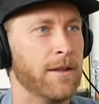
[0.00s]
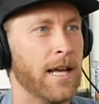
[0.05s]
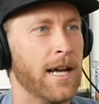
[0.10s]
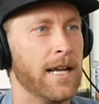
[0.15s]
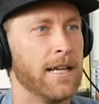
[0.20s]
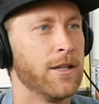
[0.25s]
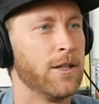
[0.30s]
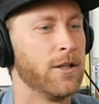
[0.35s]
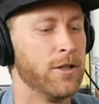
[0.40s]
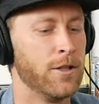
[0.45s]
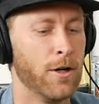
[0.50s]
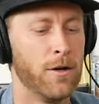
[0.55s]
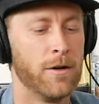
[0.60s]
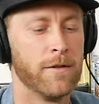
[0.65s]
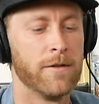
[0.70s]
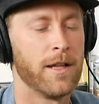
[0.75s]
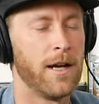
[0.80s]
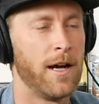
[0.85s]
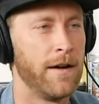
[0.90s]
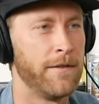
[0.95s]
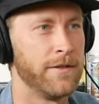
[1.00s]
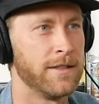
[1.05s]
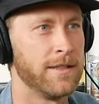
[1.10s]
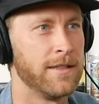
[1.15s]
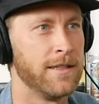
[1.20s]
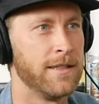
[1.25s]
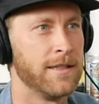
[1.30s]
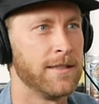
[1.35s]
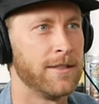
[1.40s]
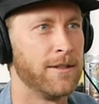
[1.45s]
Sick. like go over to the
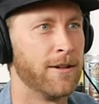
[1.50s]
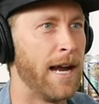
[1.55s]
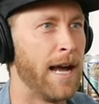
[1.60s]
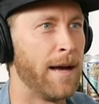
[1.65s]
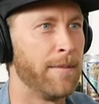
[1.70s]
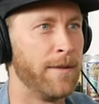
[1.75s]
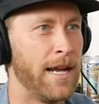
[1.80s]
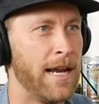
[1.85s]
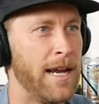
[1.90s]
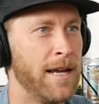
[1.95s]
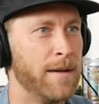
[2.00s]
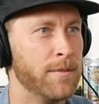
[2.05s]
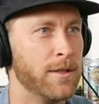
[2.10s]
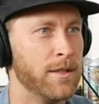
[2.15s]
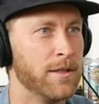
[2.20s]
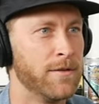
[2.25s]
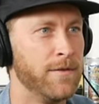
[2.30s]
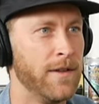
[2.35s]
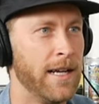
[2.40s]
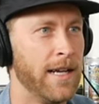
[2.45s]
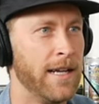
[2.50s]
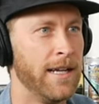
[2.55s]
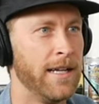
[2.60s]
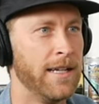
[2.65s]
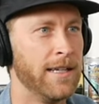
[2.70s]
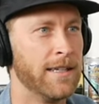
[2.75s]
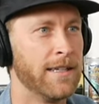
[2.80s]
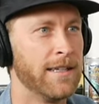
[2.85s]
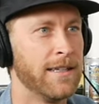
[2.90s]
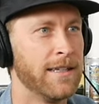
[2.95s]
offices, grab the Ambush
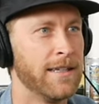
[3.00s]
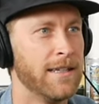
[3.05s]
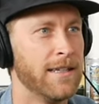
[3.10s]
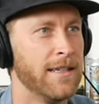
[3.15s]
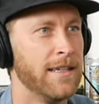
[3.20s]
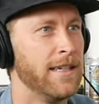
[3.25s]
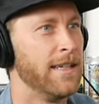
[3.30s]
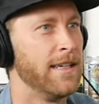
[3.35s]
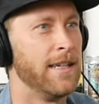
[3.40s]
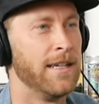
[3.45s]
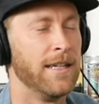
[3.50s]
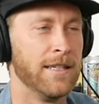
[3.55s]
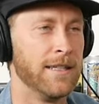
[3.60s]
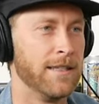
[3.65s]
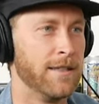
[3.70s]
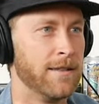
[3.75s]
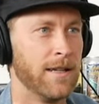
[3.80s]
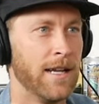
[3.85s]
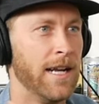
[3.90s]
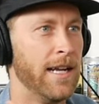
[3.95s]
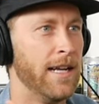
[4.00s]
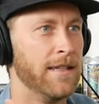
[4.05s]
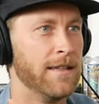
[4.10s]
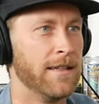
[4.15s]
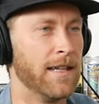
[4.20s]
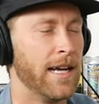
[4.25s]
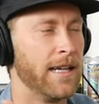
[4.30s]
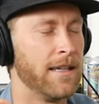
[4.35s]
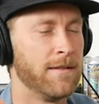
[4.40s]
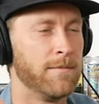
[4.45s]
van, and, and
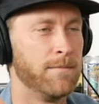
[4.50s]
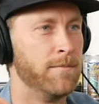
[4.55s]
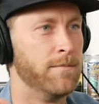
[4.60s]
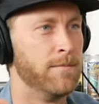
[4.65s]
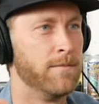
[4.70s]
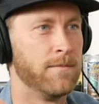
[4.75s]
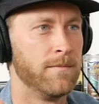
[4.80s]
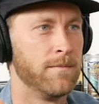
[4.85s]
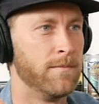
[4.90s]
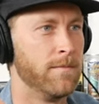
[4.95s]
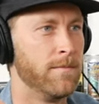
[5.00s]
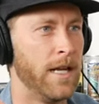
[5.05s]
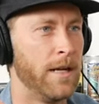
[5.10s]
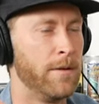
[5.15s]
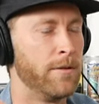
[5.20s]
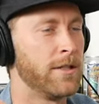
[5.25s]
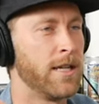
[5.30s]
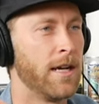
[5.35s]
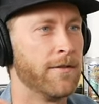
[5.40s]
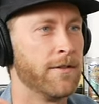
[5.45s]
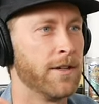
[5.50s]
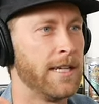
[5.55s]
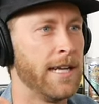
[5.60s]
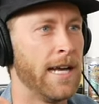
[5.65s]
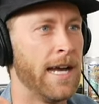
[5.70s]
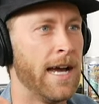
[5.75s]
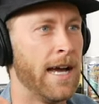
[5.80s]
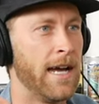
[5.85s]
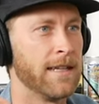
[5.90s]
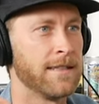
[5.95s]
like they would cover
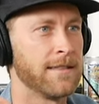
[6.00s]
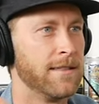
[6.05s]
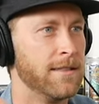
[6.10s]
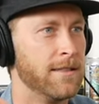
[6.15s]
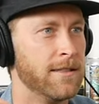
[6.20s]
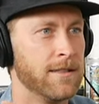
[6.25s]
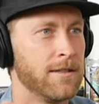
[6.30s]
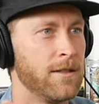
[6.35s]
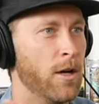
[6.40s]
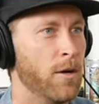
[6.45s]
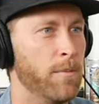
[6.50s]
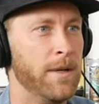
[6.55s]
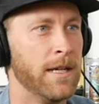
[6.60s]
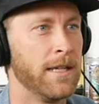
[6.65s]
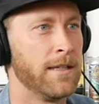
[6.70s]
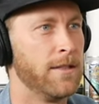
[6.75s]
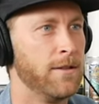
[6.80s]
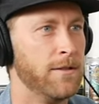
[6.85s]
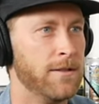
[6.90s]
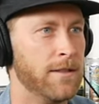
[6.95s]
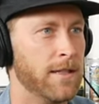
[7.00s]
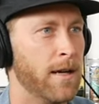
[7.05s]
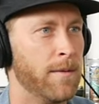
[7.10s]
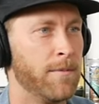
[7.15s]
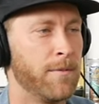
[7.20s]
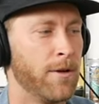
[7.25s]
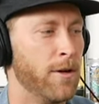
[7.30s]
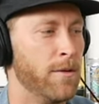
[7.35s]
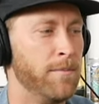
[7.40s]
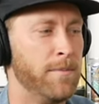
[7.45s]
gas and just go pick dudes
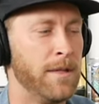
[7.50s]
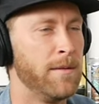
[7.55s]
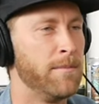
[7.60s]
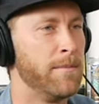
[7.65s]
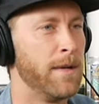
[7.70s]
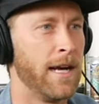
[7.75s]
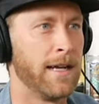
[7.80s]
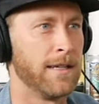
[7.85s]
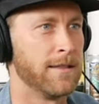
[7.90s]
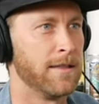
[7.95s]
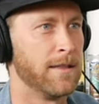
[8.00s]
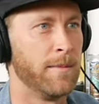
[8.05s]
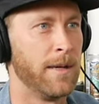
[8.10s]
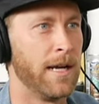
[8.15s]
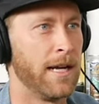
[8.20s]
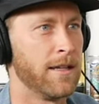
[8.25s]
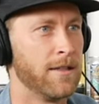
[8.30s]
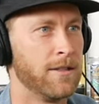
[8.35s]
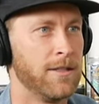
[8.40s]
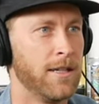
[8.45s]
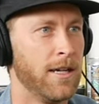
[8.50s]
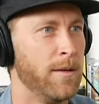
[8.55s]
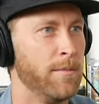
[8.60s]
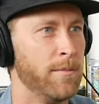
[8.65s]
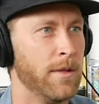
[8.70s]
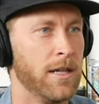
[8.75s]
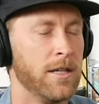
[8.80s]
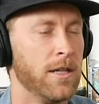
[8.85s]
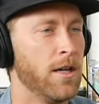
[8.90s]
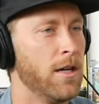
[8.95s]
up, throw bean bags in the back of the chair and
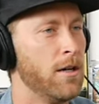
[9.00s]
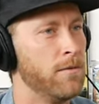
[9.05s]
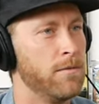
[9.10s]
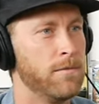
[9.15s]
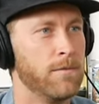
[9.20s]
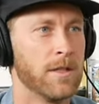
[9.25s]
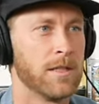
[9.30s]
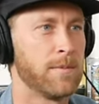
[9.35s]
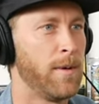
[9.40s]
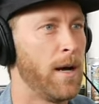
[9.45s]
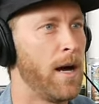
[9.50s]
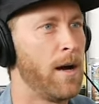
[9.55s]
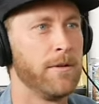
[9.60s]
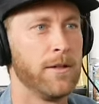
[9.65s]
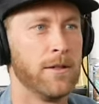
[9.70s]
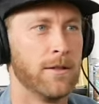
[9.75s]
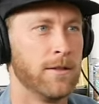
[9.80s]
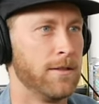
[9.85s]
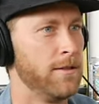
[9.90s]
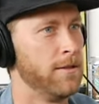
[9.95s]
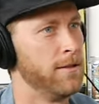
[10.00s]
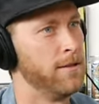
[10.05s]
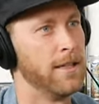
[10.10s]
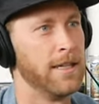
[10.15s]
be like, yo, what spot we going to?